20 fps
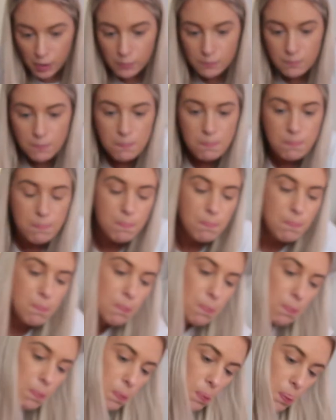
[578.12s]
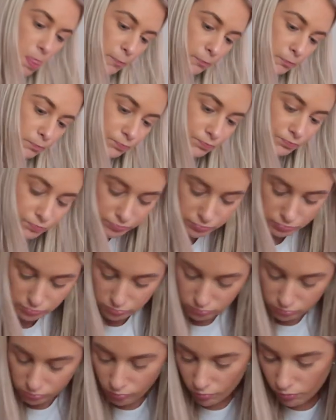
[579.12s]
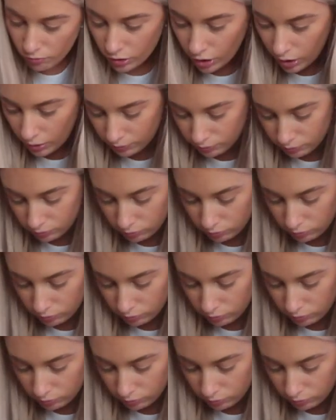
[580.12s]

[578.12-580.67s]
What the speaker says: bed dirty, you know, the carpet or the chairs